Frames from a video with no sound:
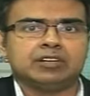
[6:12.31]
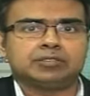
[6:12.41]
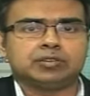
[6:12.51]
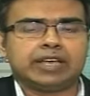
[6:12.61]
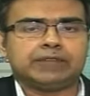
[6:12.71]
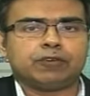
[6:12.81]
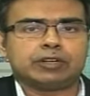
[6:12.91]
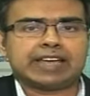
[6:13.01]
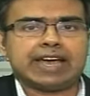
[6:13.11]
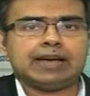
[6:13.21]
Sure. Today,
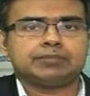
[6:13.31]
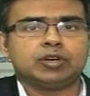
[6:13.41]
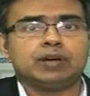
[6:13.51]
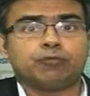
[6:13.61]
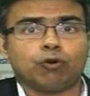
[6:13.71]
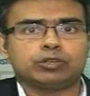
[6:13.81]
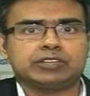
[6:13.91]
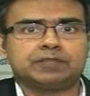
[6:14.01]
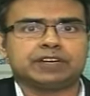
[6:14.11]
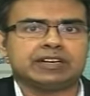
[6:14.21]
for cab, you have four
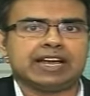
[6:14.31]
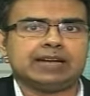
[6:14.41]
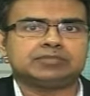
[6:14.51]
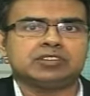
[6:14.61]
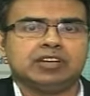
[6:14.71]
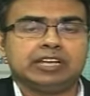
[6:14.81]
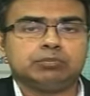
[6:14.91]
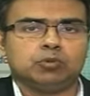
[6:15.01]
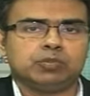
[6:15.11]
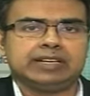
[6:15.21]
different apps
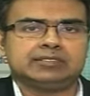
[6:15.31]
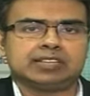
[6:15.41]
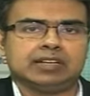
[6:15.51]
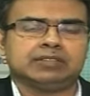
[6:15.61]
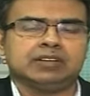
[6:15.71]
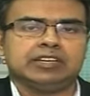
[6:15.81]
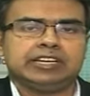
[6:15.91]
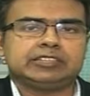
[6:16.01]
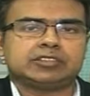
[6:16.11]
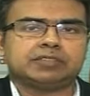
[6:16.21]
in Mumbai itself.
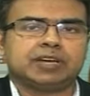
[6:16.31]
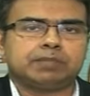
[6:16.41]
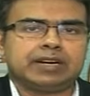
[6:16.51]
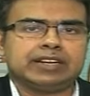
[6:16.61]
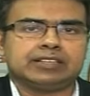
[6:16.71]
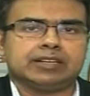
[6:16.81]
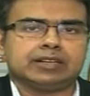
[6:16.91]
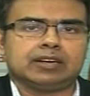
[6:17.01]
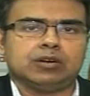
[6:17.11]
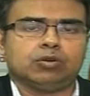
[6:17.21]
Each of them peddling
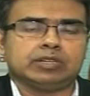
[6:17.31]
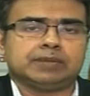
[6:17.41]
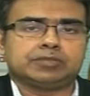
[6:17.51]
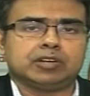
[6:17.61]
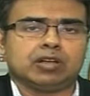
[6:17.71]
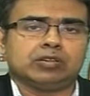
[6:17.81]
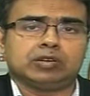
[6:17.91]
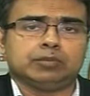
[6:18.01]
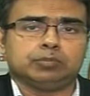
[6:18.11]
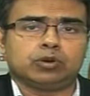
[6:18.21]
their own app to
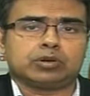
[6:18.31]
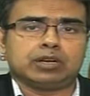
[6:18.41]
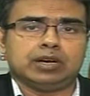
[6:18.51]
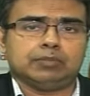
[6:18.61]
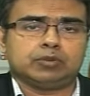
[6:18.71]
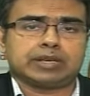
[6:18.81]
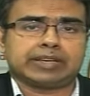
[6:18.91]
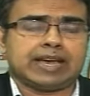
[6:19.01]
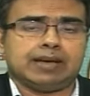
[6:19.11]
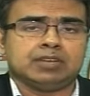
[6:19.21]
download and book uh, book a
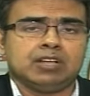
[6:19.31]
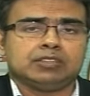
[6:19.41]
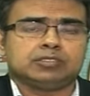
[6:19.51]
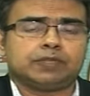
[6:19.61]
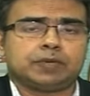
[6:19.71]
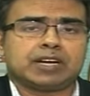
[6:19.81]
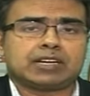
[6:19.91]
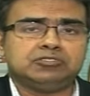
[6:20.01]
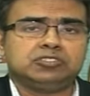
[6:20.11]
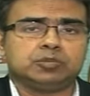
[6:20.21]
cab. Right. So from a
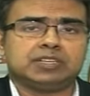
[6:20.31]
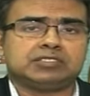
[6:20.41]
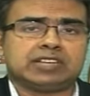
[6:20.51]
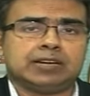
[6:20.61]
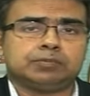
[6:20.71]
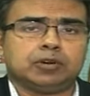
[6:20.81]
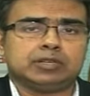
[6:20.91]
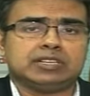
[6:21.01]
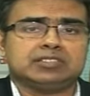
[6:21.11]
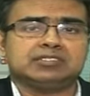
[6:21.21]
consumer
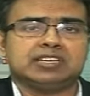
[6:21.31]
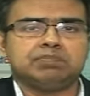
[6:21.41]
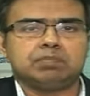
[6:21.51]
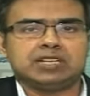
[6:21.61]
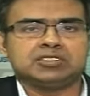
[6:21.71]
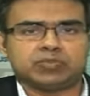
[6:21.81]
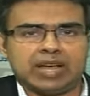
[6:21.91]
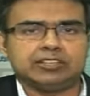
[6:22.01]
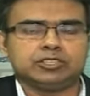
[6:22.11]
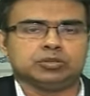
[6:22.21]
standpoint, there is immense
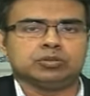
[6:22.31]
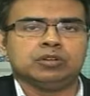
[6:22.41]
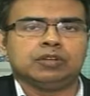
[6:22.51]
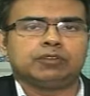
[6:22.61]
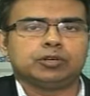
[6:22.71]
value mm.